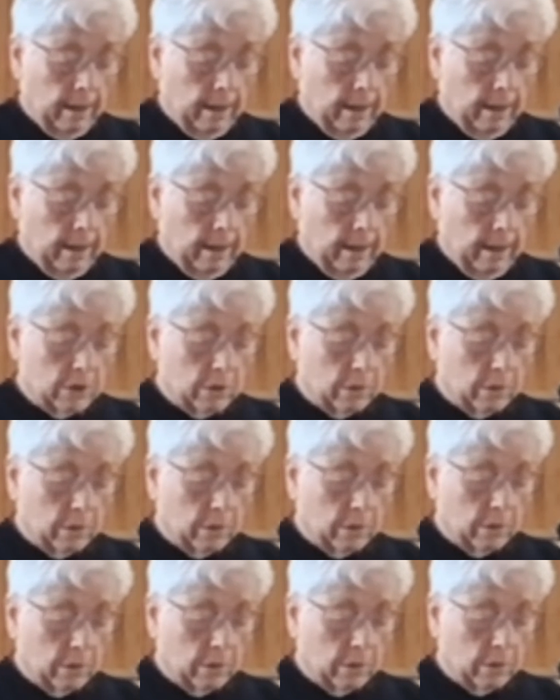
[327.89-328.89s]
The story
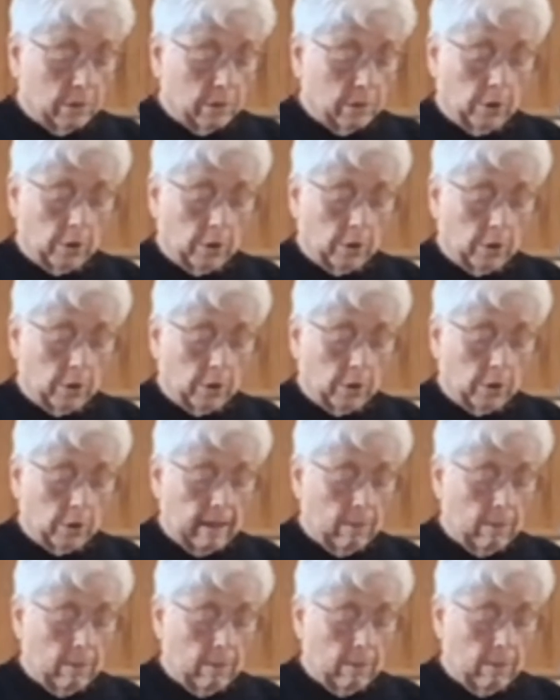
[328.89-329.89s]
of her work
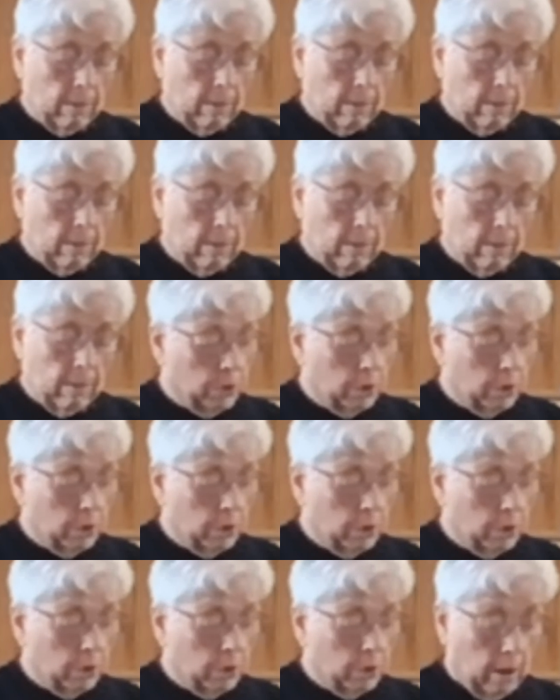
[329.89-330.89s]
became well known to
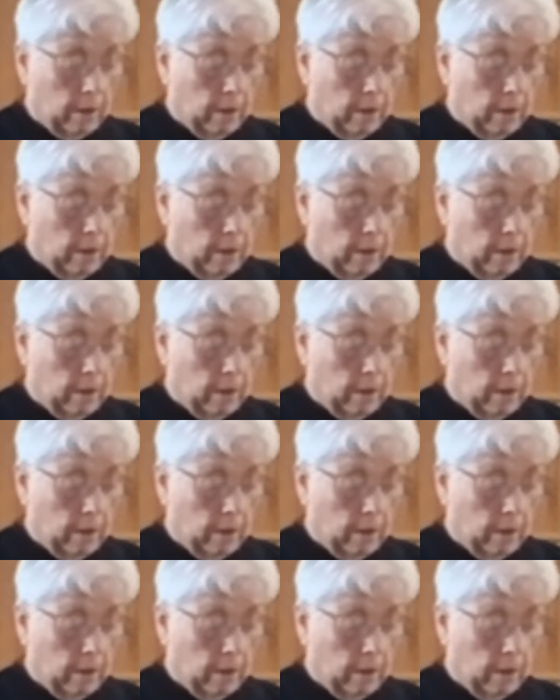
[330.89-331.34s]
all